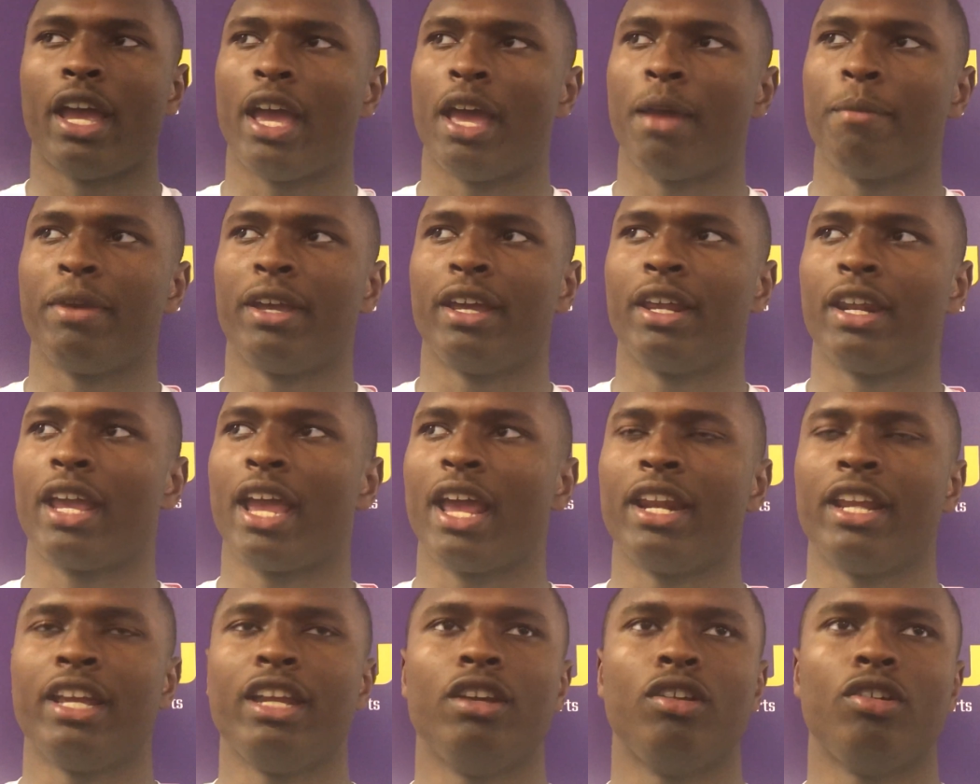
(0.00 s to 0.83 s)
I mean,
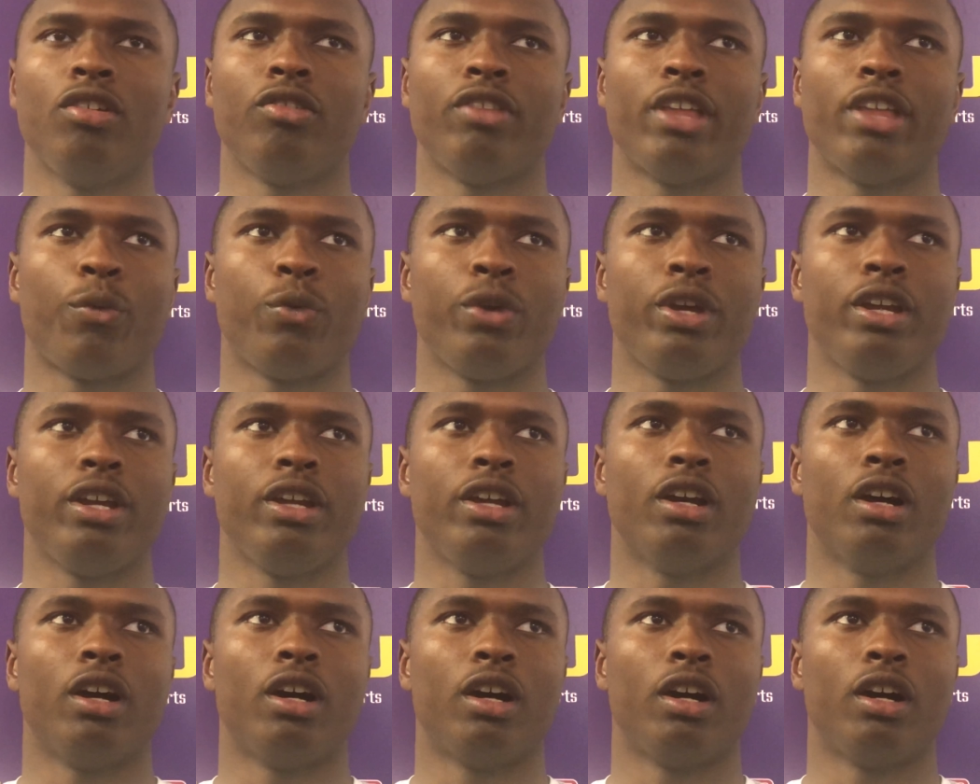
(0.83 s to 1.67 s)
and he knew that
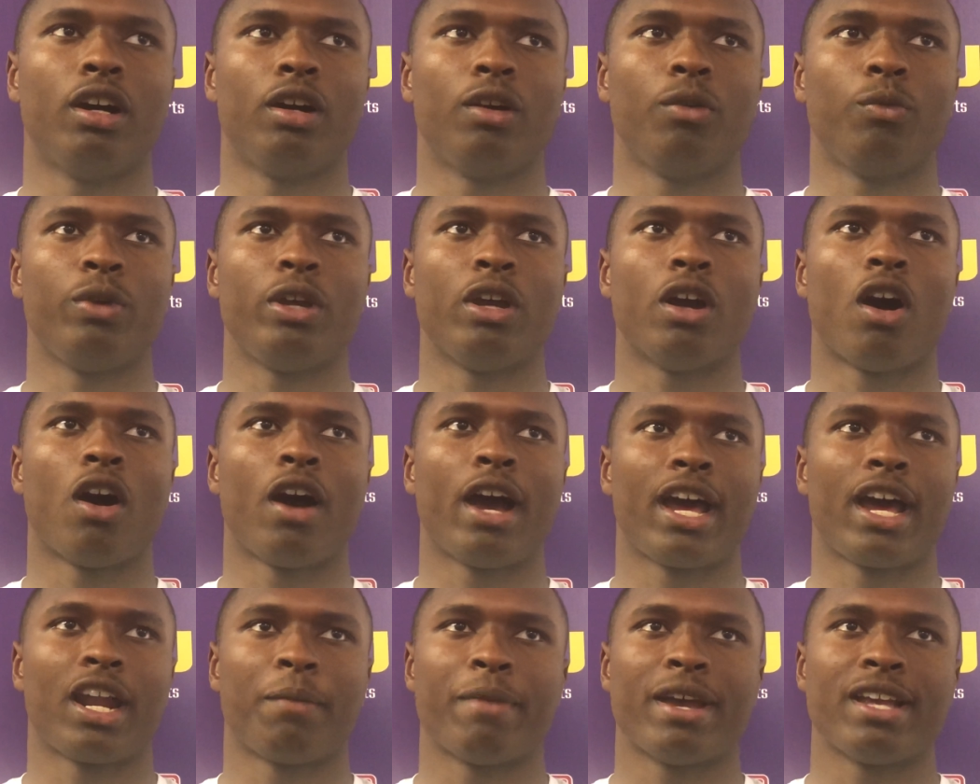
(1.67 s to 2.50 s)
we all
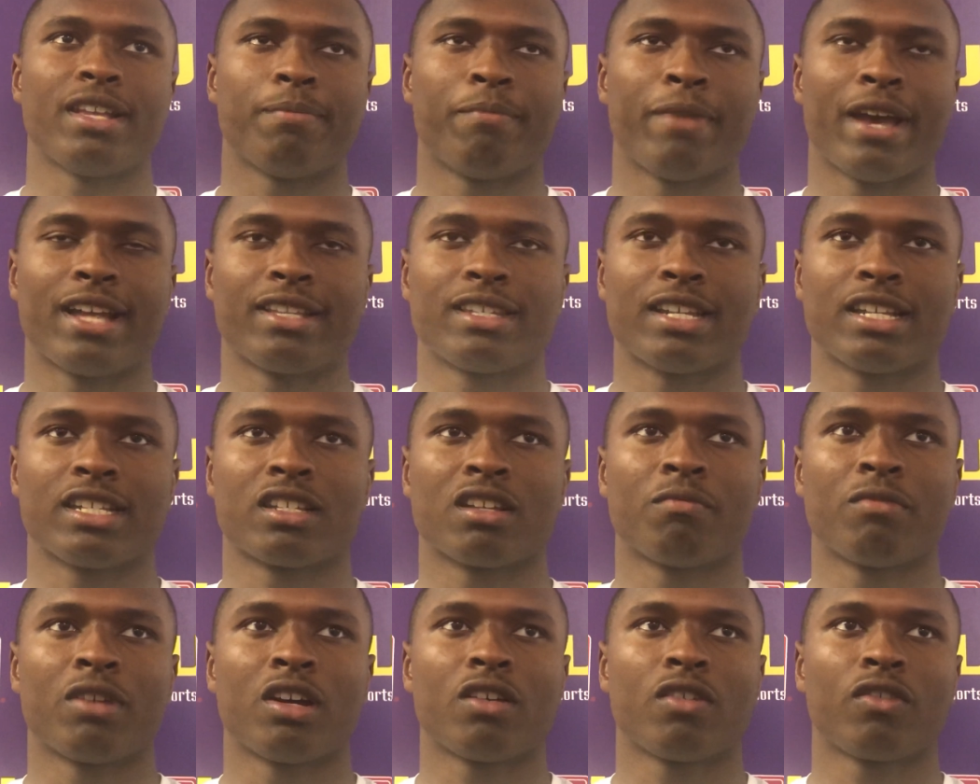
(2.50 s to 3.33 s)
had a bad taste in
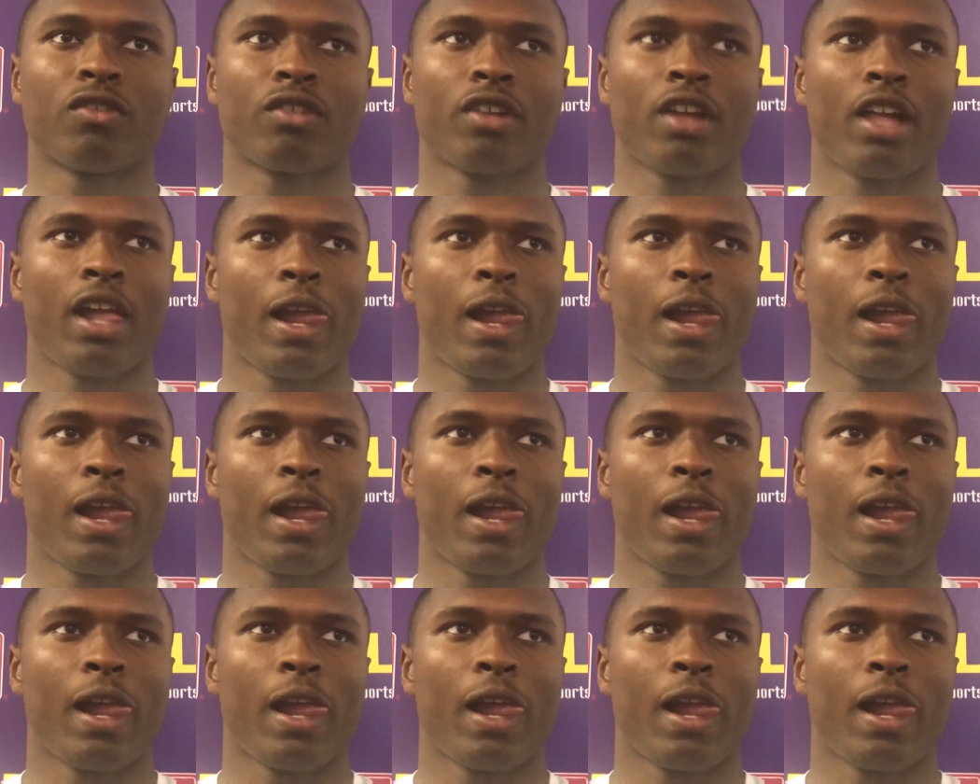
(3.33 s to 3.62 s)
our mouth.